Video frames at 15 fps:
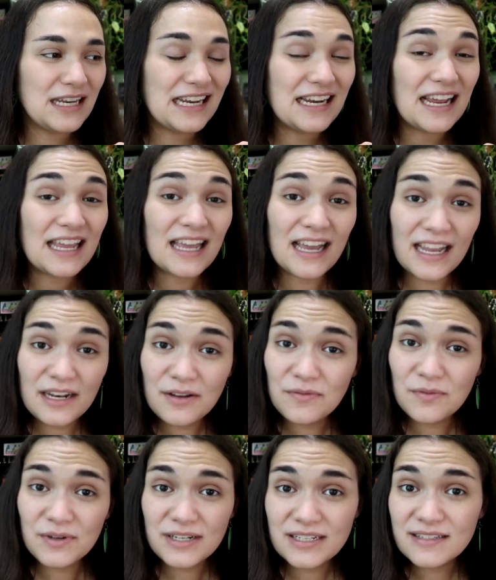And I kind
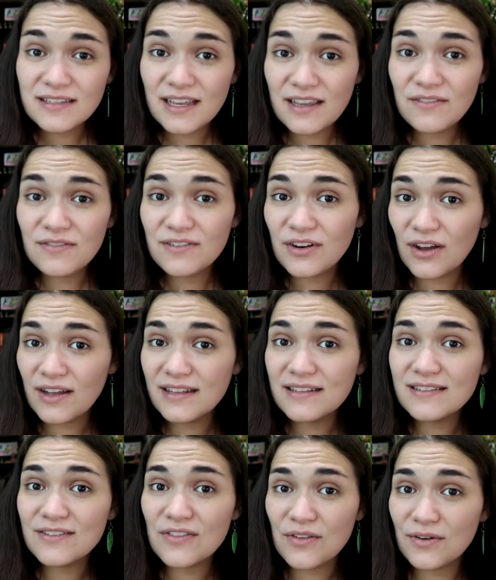of want to save
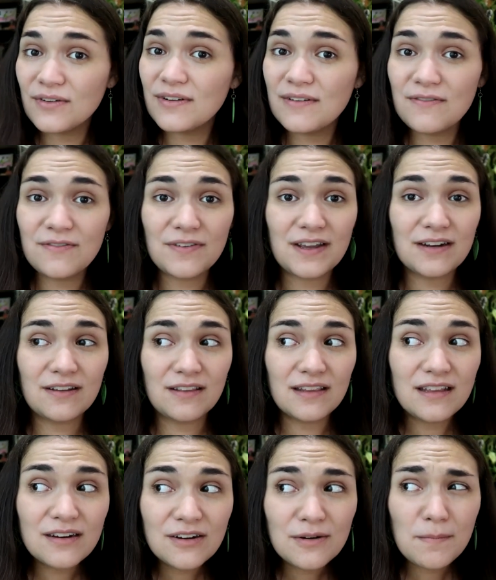Dawn's third and final
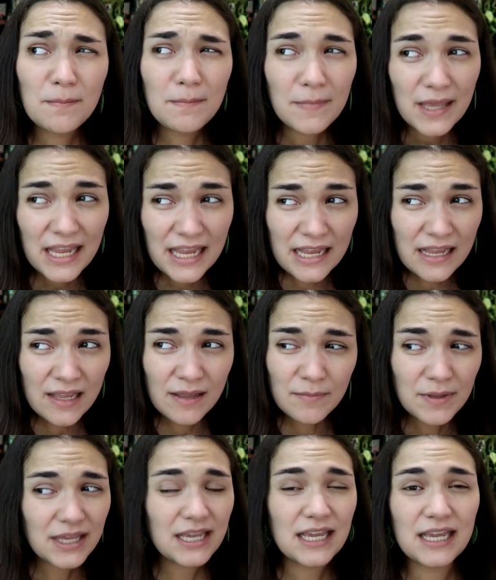litter,
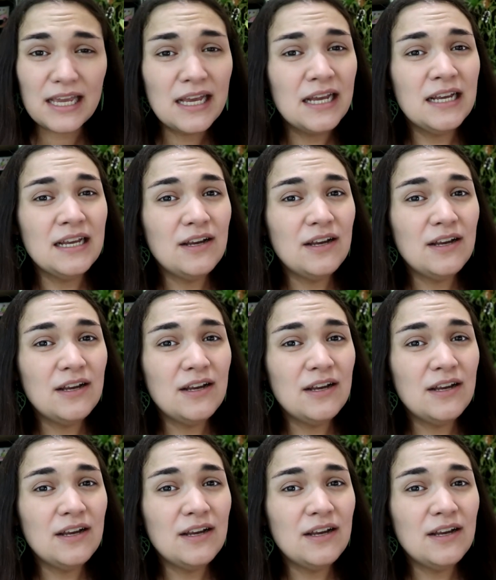maybe,